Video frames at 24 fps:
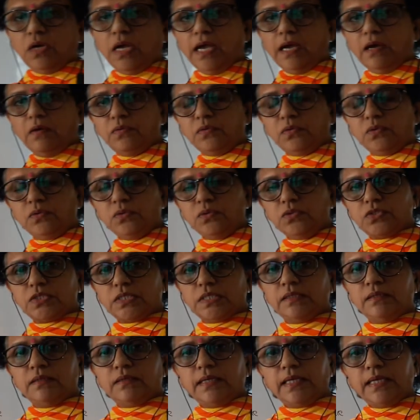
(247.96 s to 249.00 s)
have to
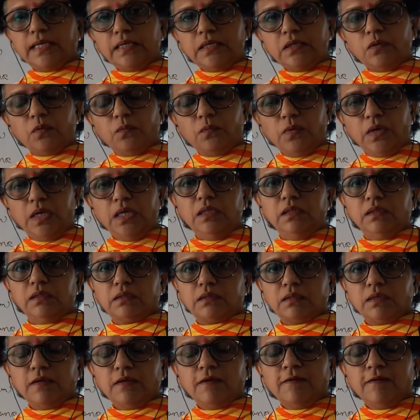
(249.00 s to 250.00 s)
generate wealth.